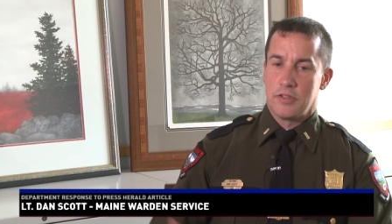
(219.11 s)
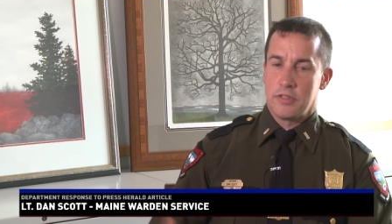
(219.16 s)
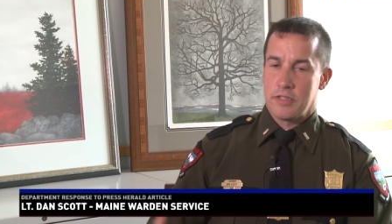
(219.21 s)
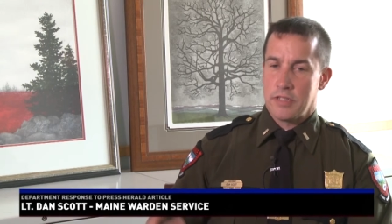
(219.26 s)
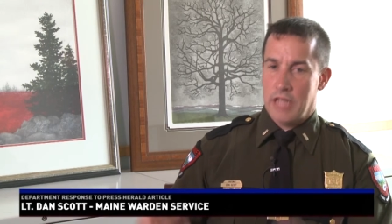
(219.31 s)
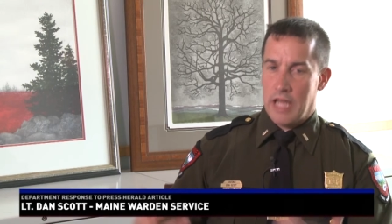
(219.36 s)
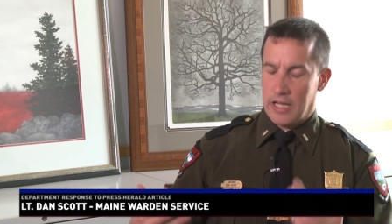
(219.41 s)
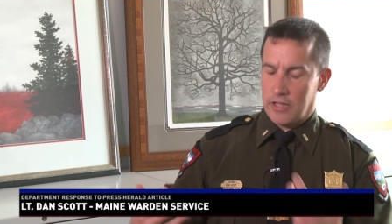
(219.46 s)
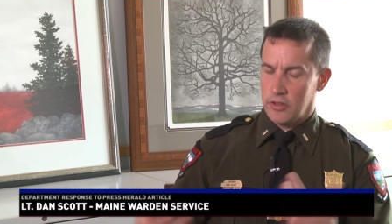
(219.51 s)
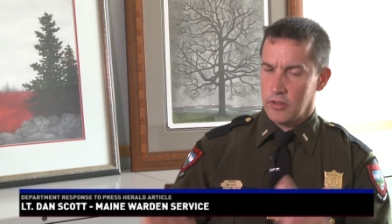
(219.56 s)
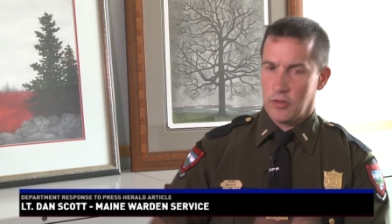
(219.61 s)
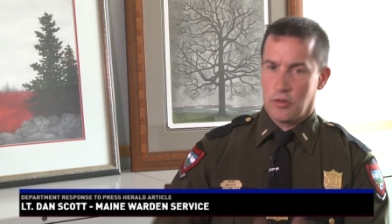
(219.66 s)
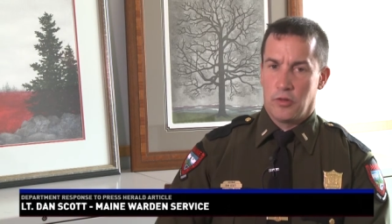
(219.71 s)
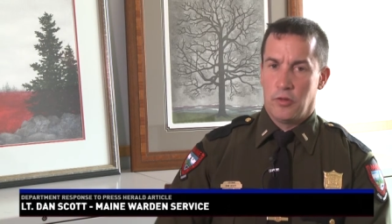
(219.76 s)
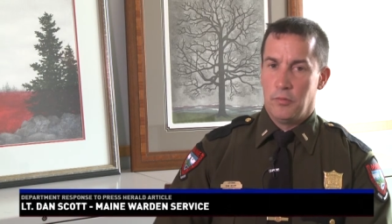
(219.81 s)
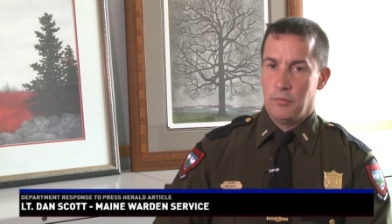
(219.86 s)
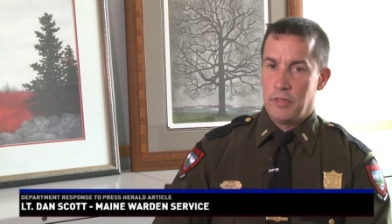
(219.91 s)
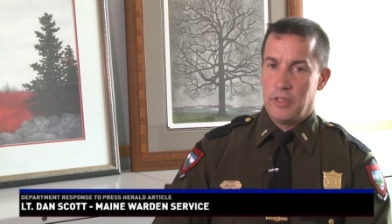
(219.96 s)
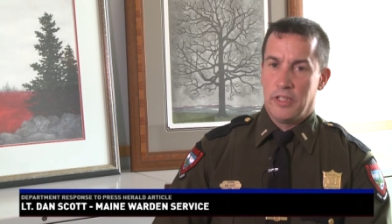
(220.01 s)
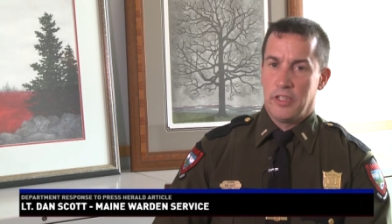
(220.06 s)
tactical
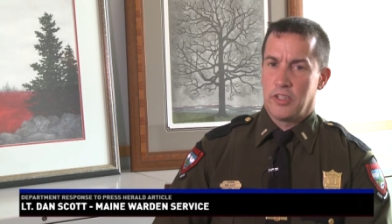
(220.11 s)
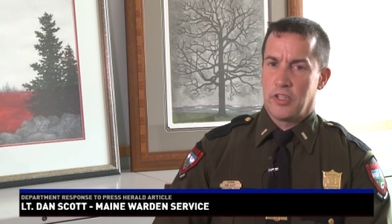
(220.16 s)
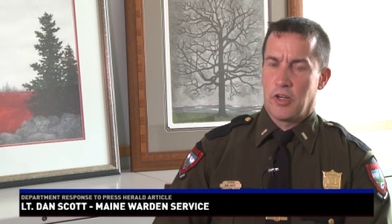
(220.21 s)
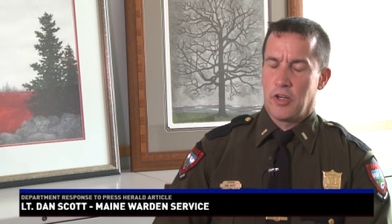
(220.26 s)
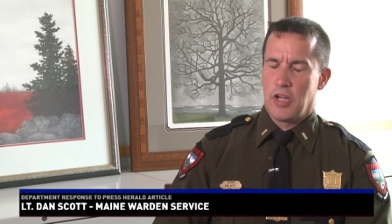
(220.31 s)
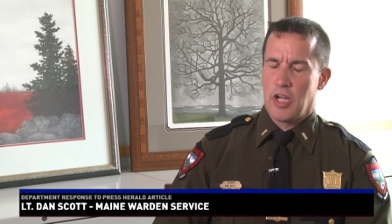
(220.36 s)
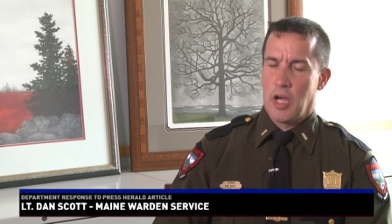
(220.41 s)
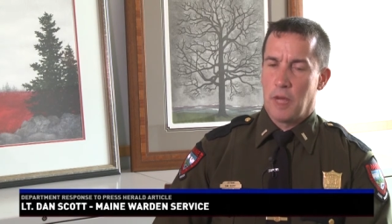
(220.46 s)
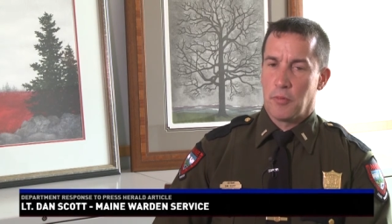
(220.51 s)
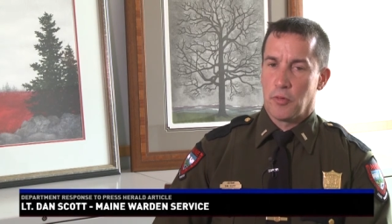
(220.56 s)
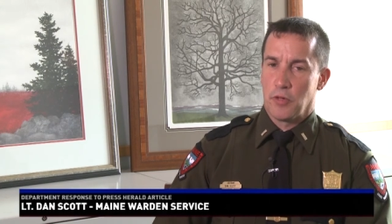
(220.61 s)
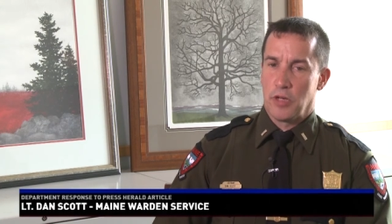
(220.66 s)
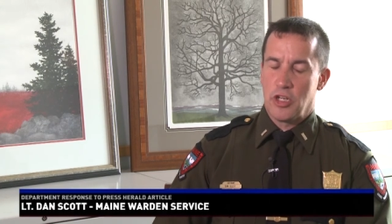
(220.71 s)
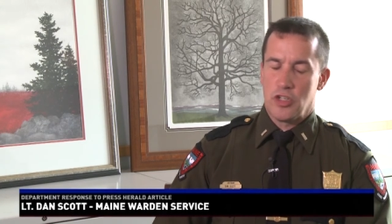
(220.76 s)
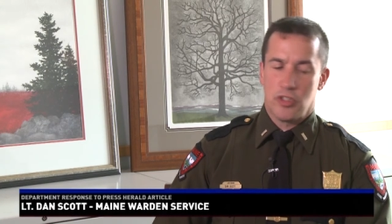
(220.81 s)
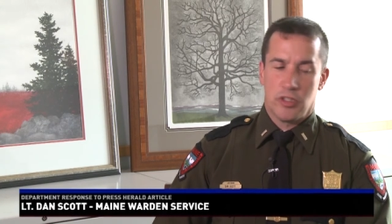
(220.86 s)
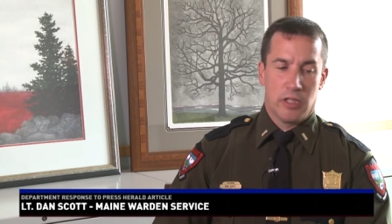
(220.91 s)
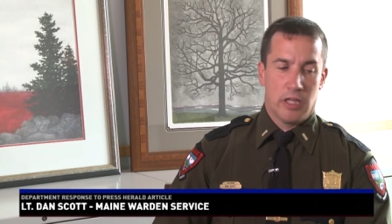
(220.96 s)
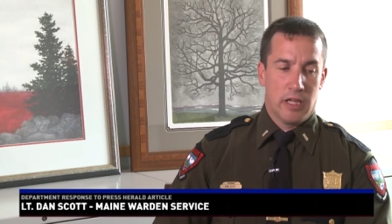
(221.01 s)
military operation.